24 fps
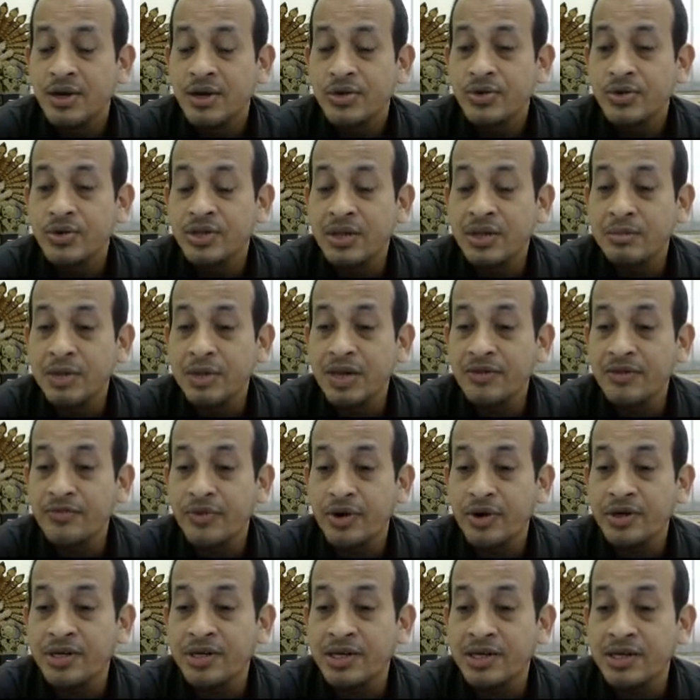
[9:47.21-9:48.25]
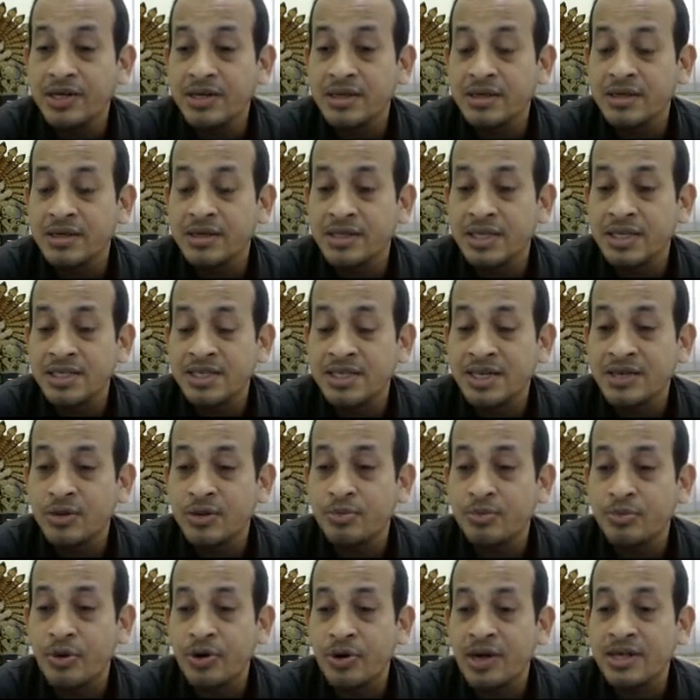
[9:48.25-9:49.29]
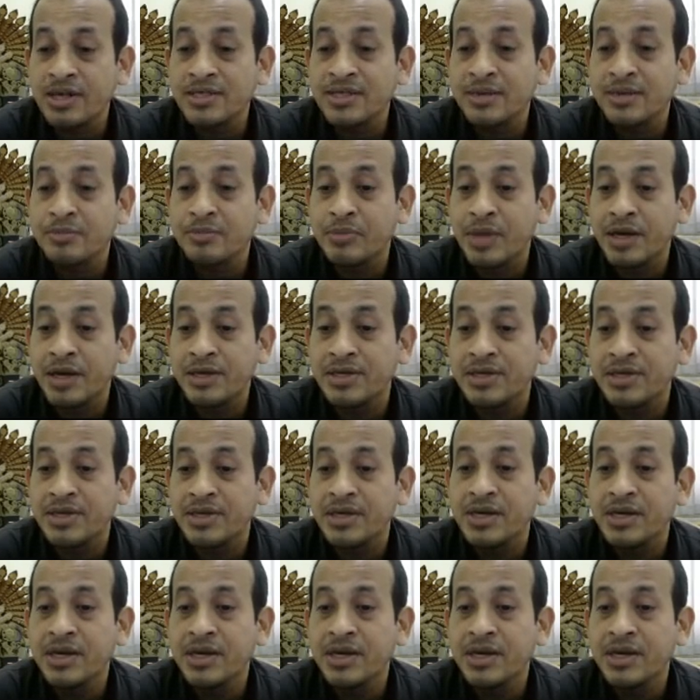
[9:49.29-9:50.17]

so demand for this kind of products are much